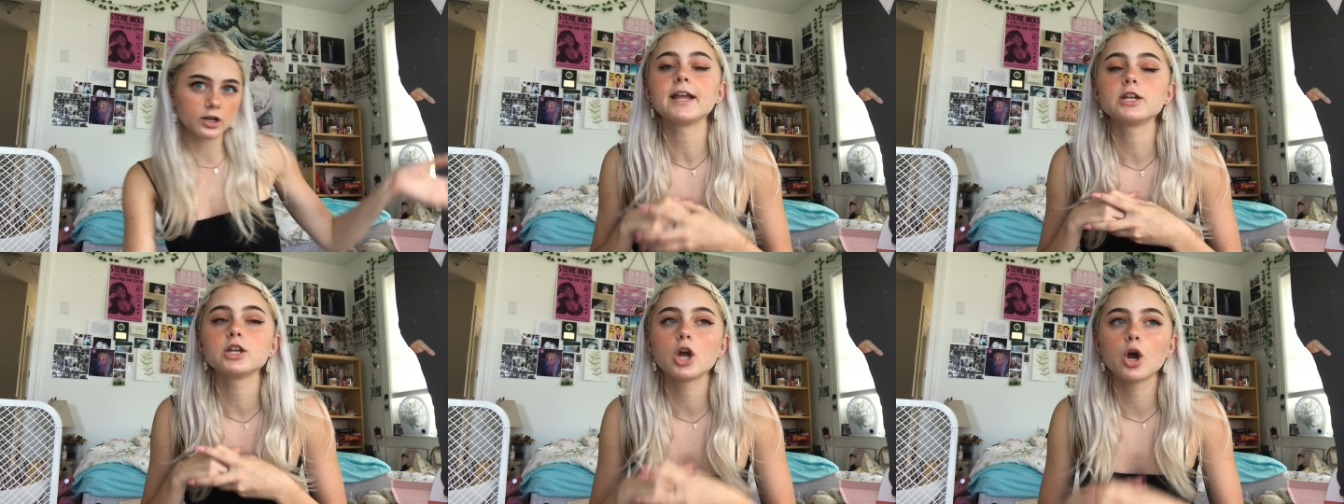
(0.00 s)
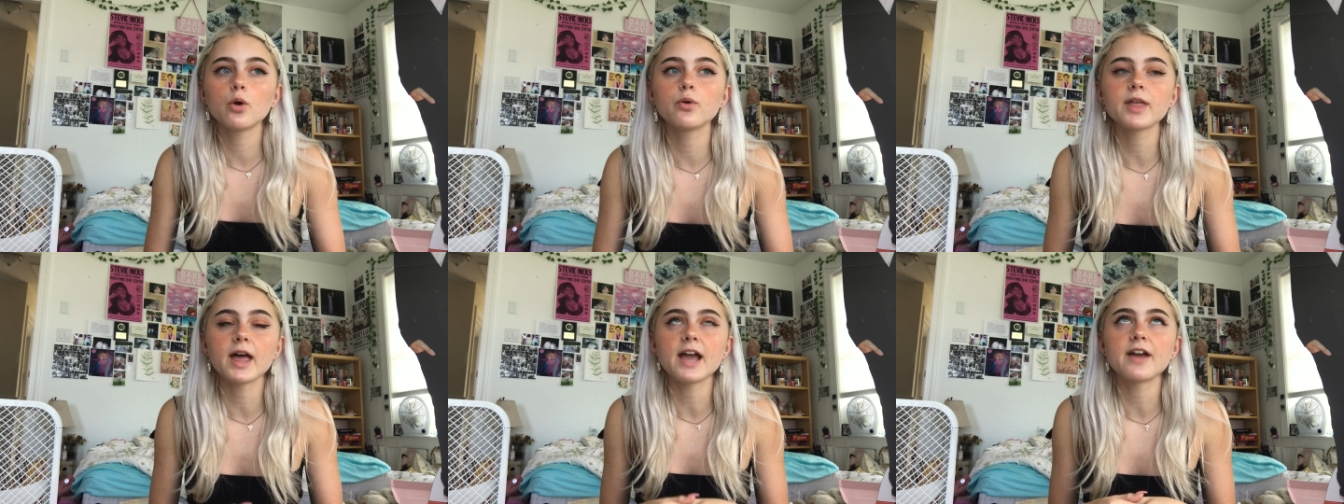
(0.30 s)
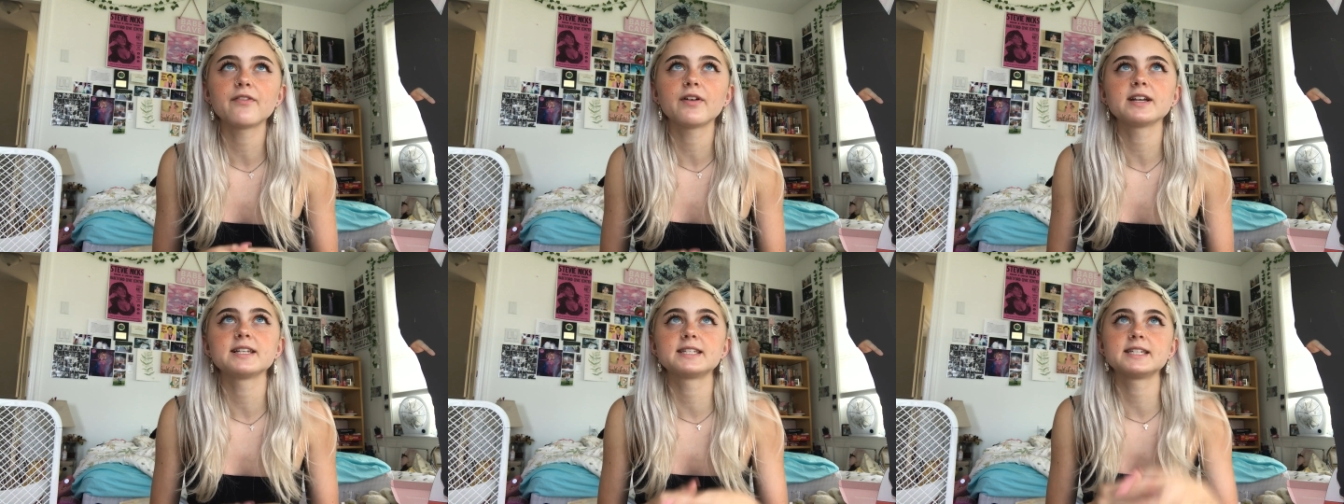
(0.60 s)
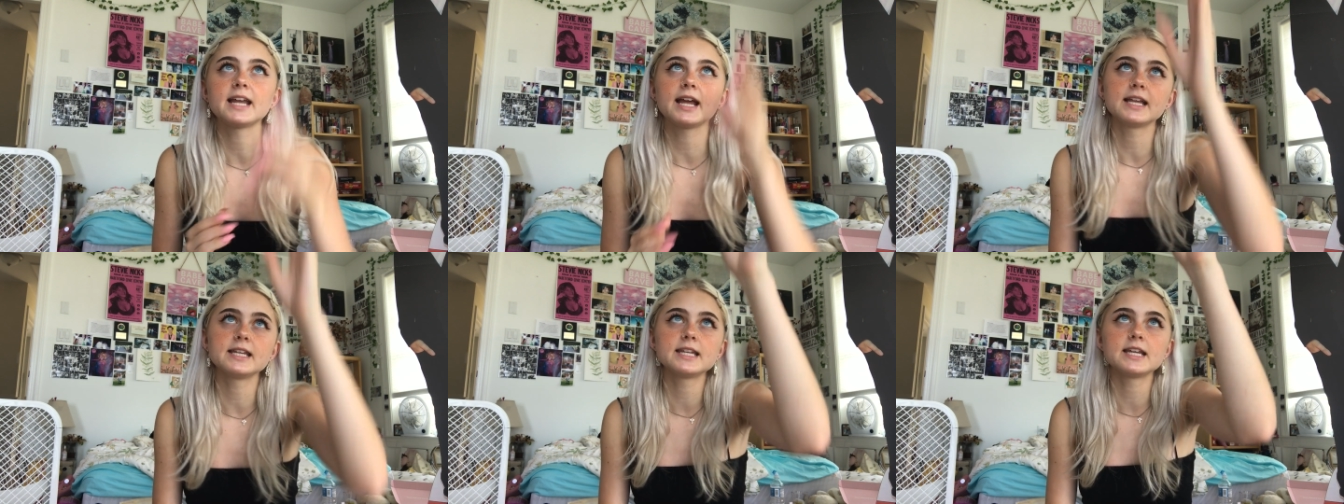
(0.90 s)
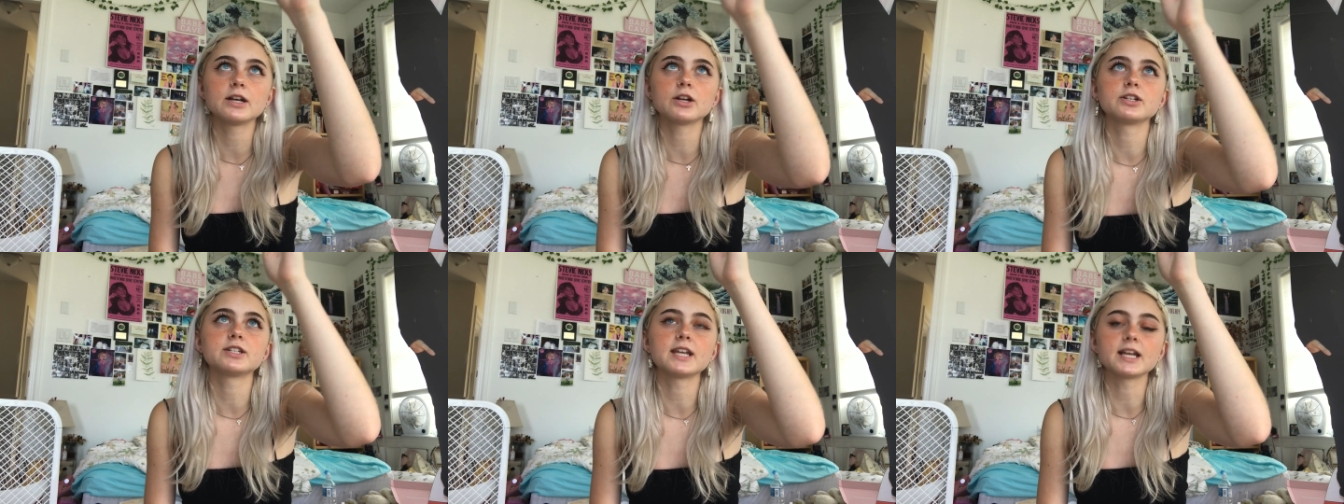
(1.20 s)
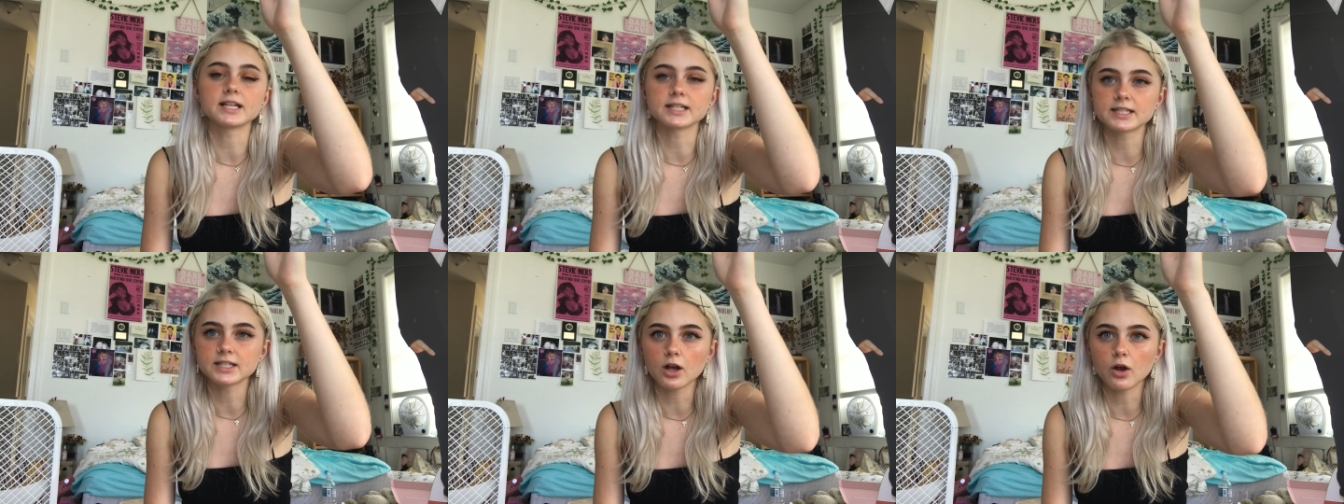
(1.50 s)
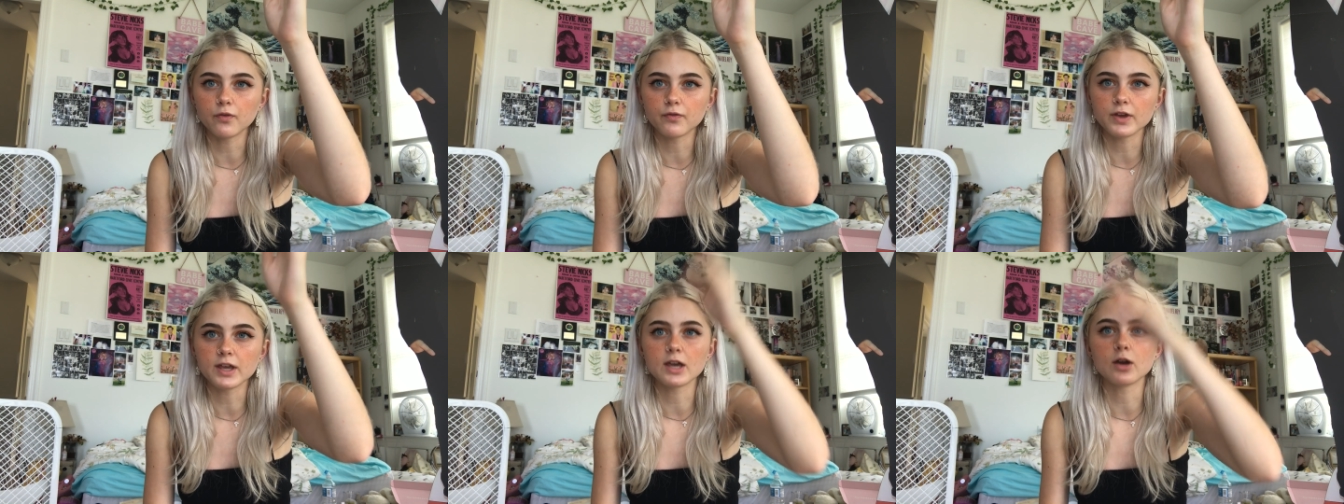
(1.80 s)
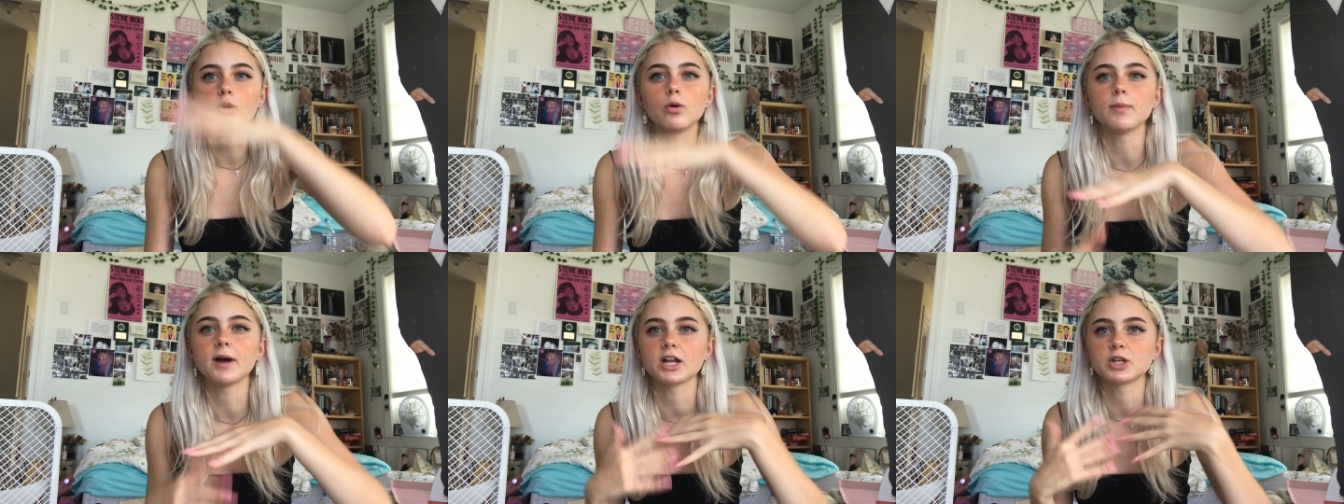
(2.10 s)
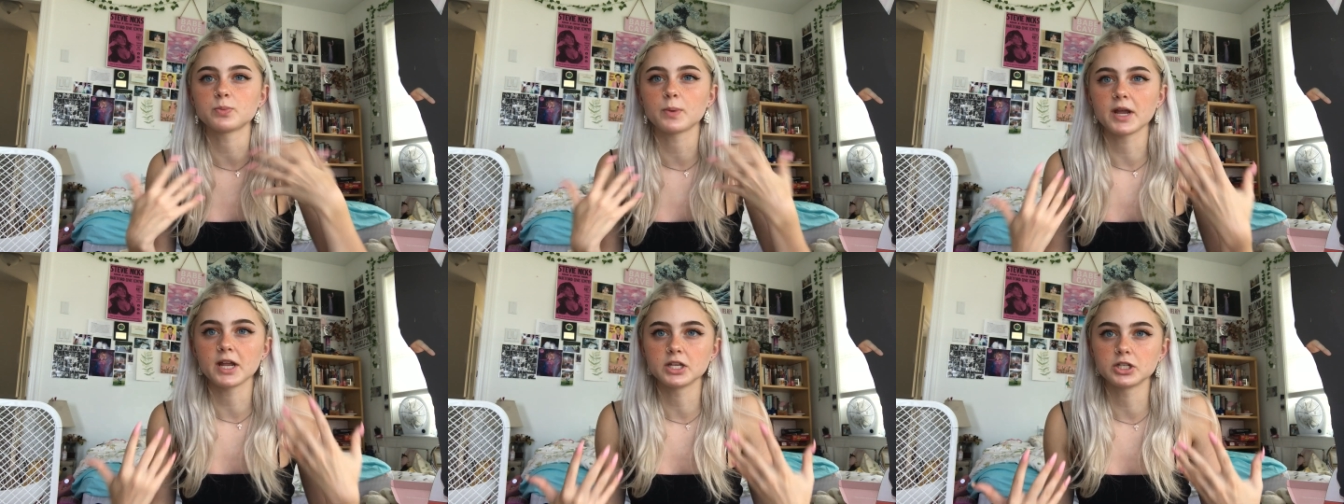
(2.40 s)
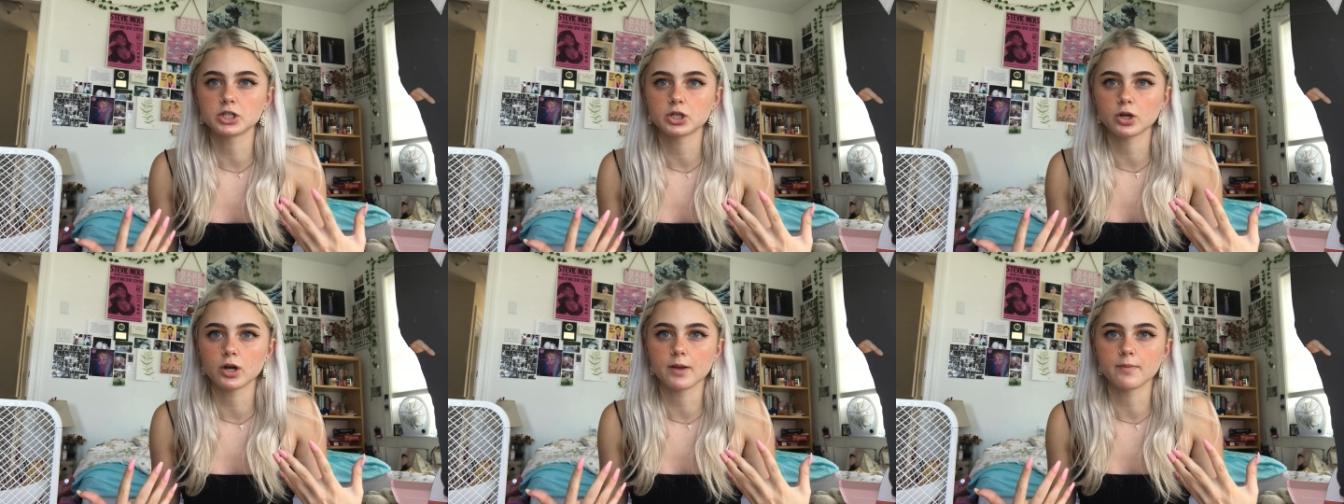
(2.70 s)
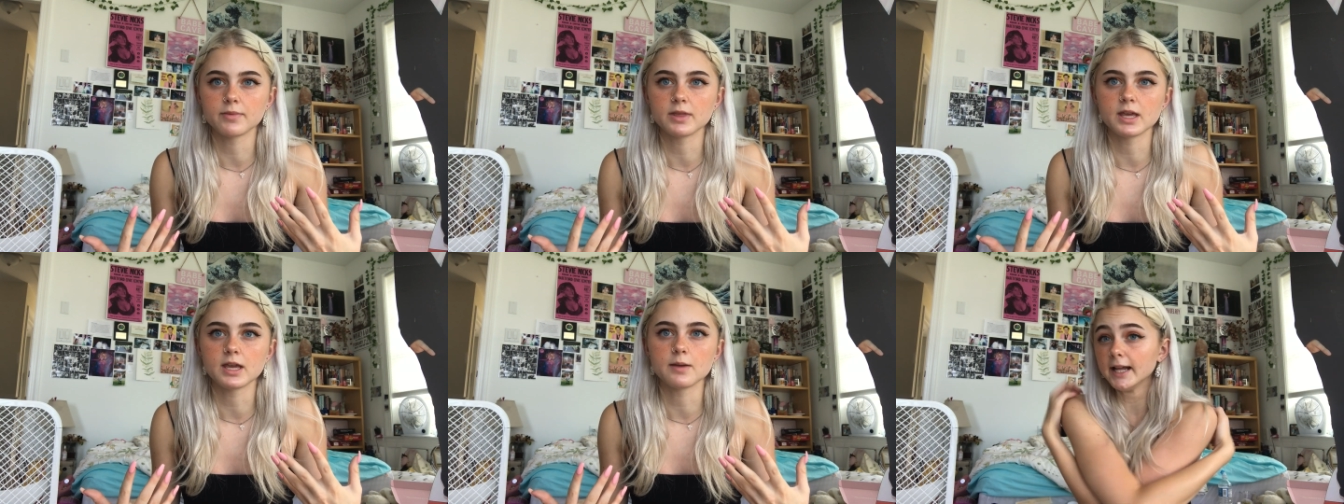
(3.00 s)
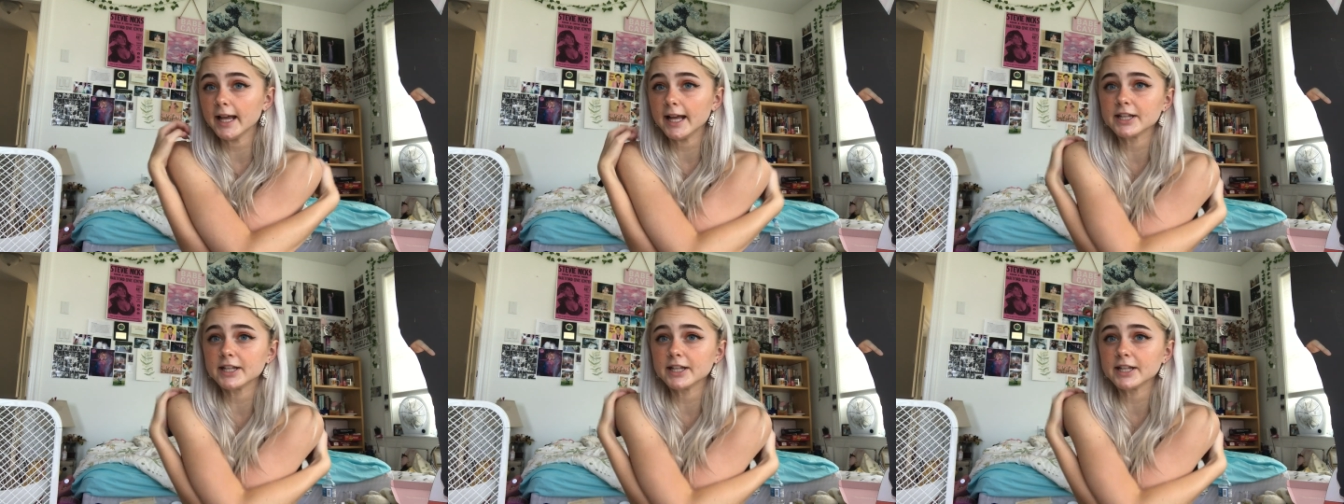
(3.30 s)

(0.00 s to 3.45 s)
I know that if I stand here and take a selfie, it'll match my Instagram theme.